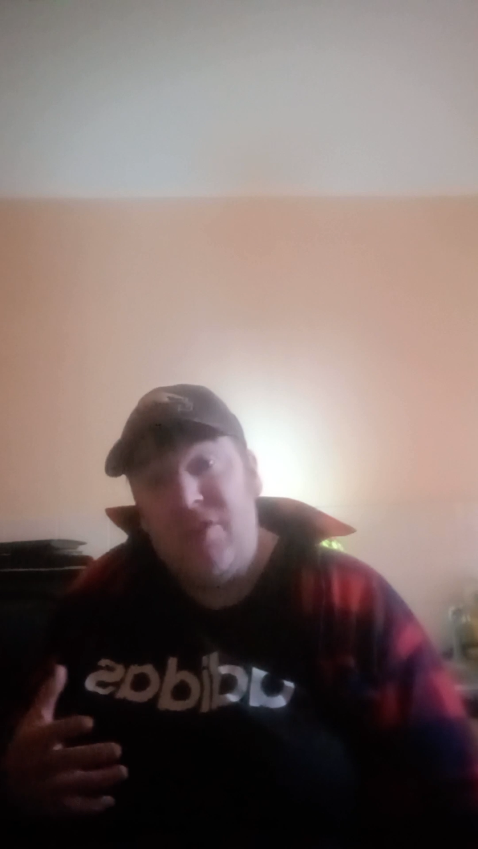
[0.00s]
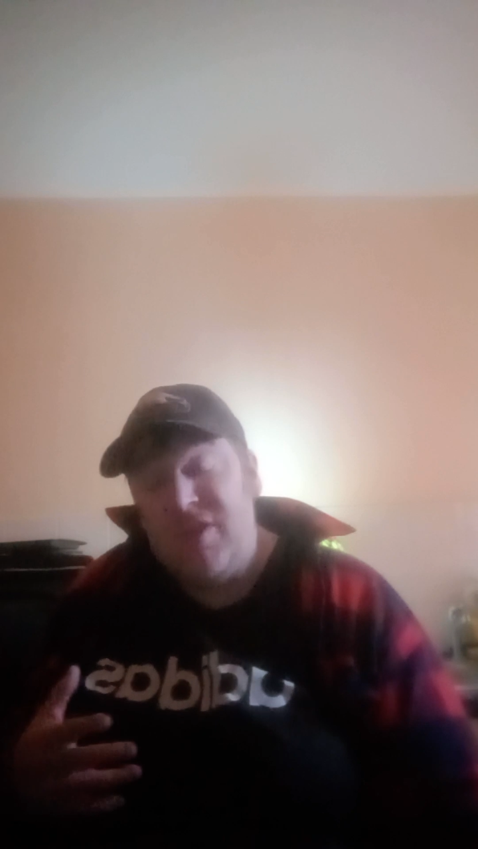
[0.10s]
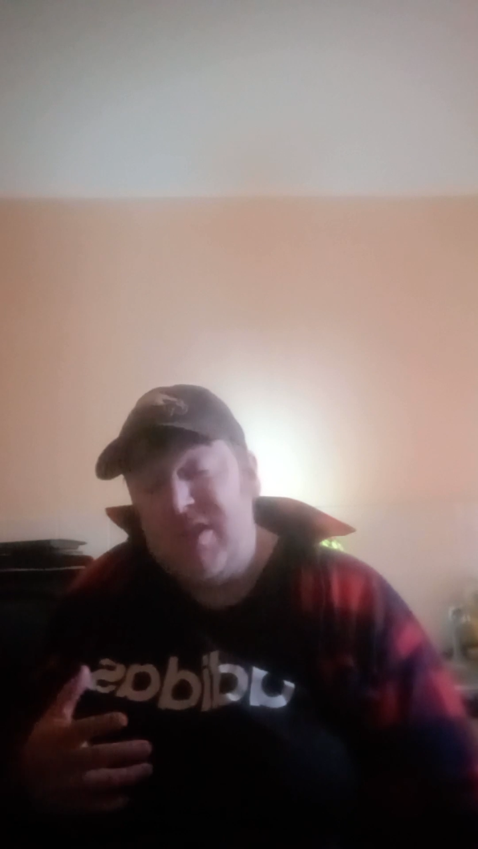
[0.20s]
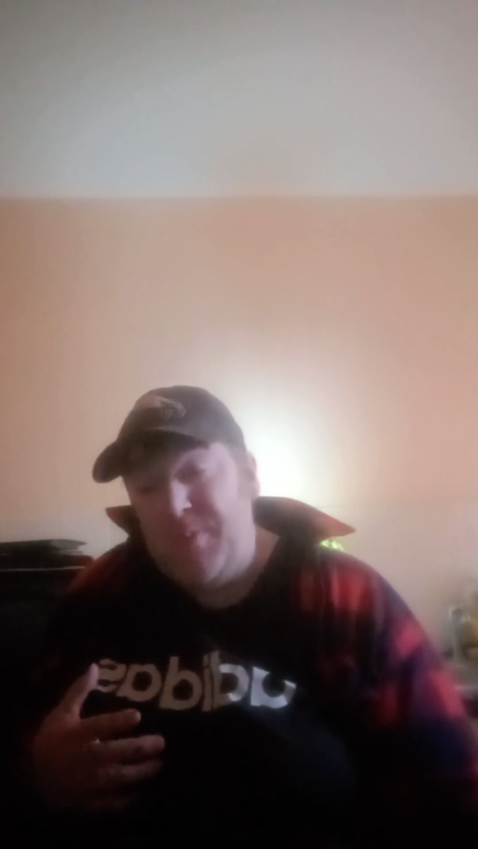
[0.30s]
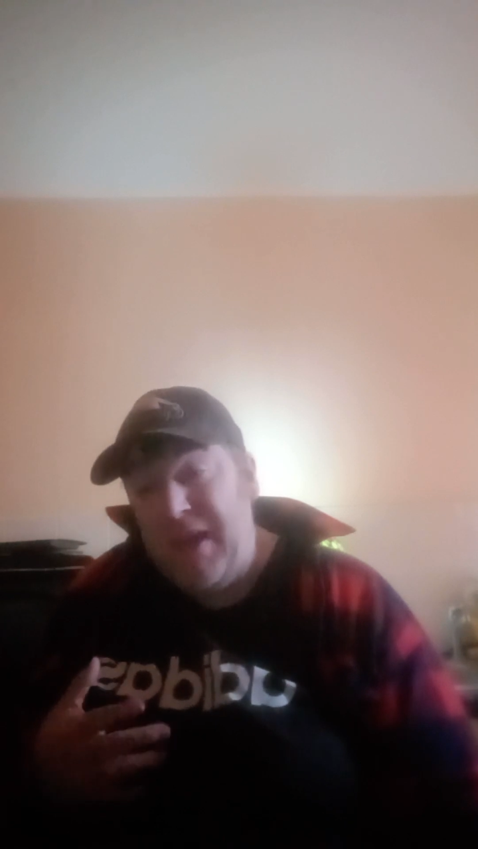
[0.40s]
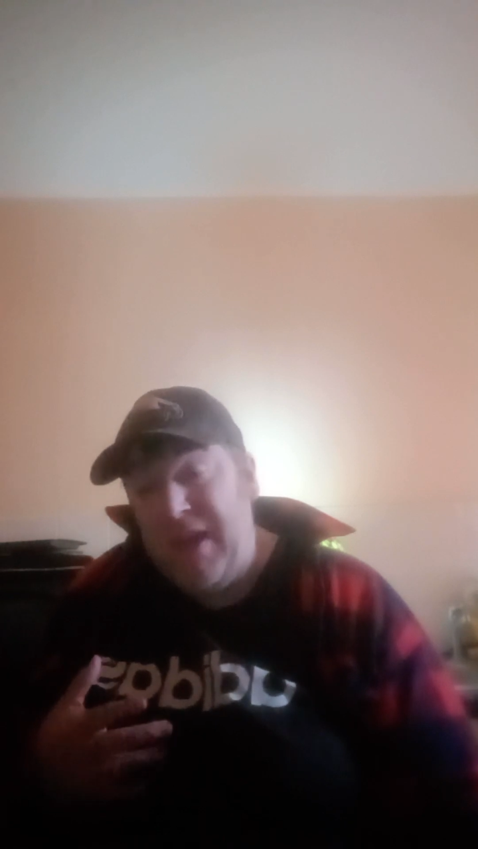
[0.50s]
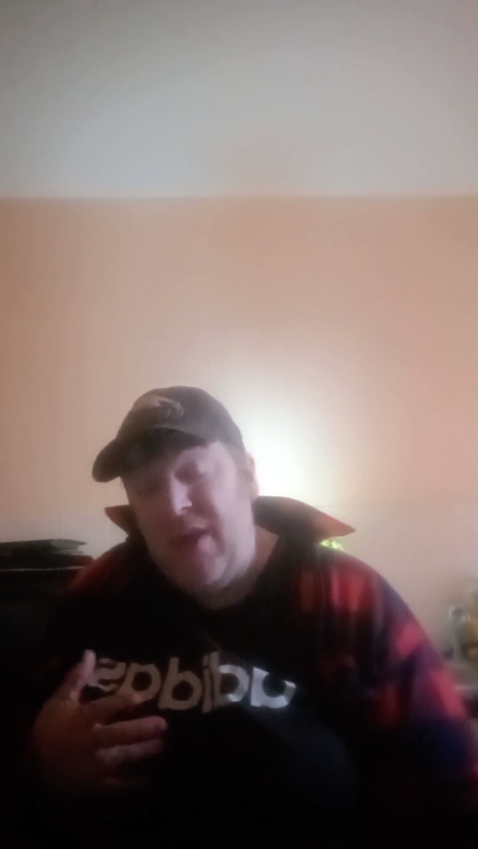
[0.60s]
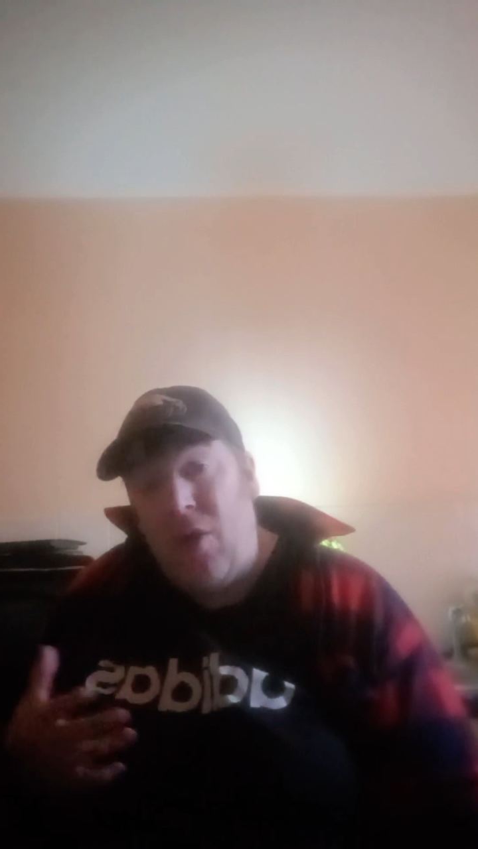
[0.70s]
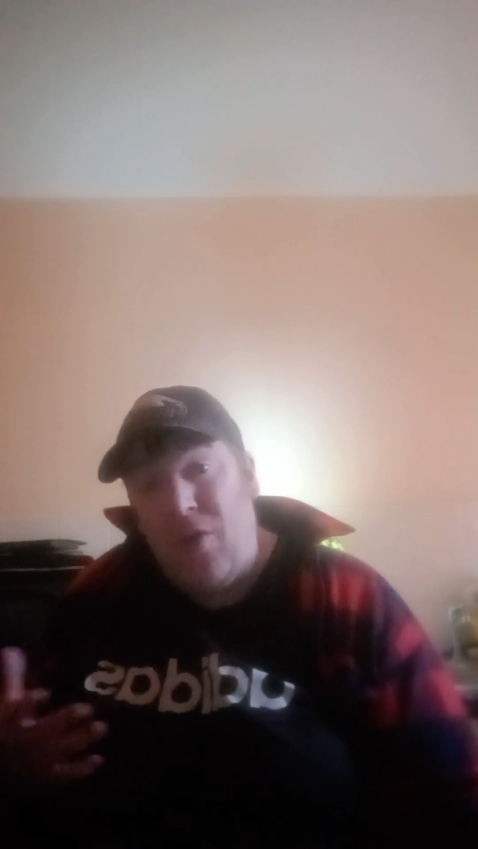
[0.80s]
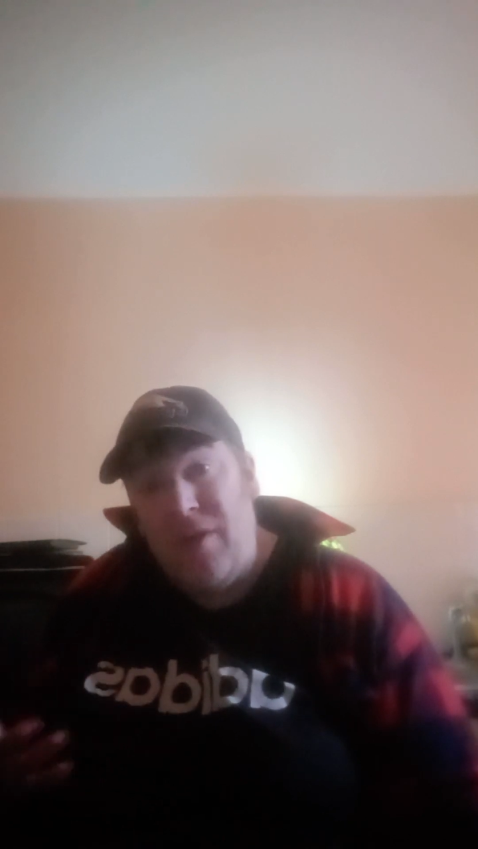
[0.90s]
Just
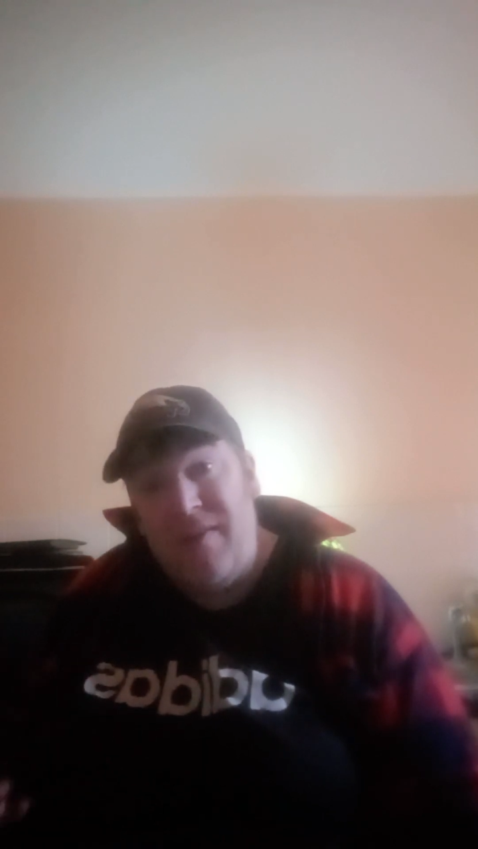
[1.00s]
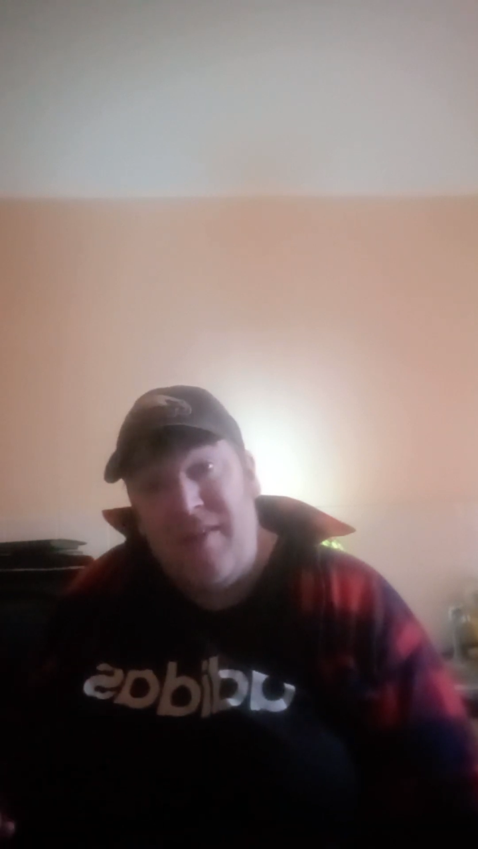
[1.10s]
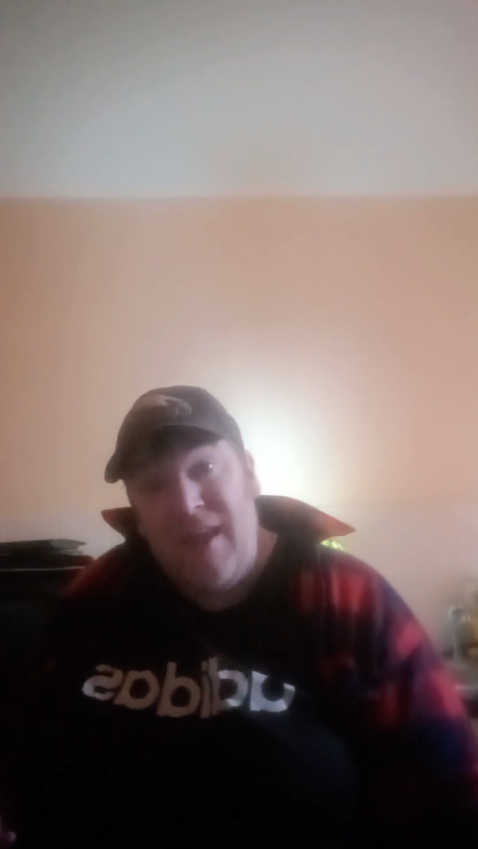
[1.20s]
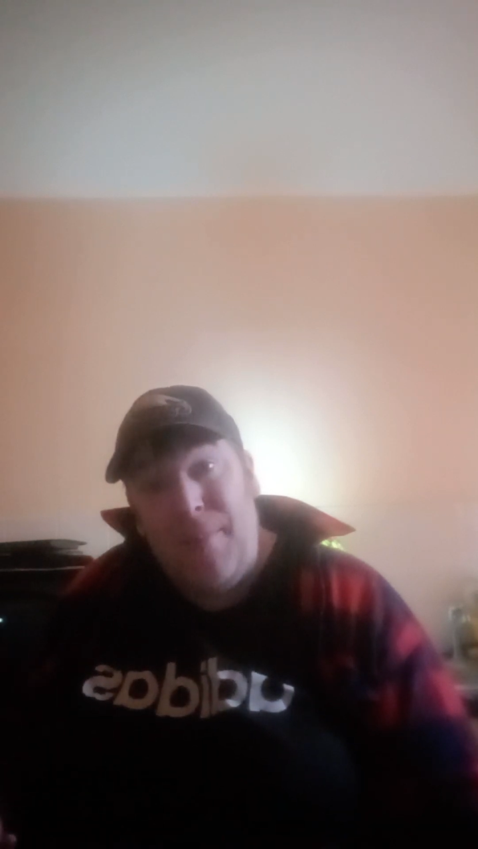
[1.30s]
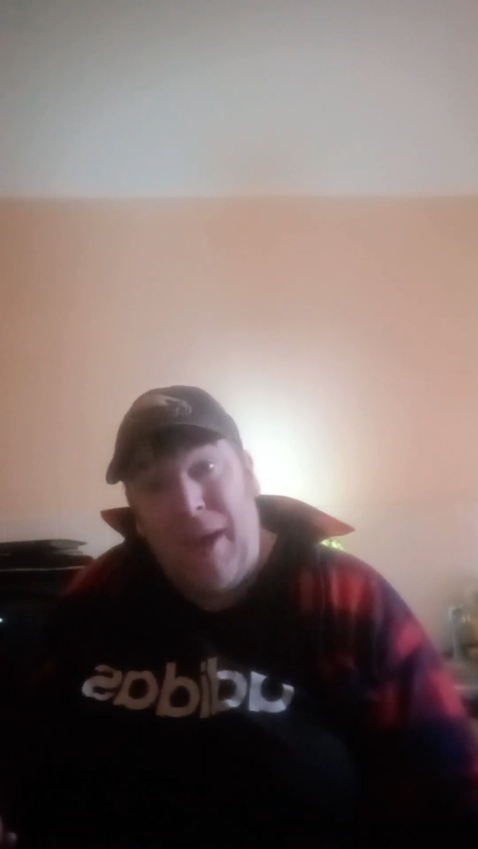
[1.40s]
speaking honestly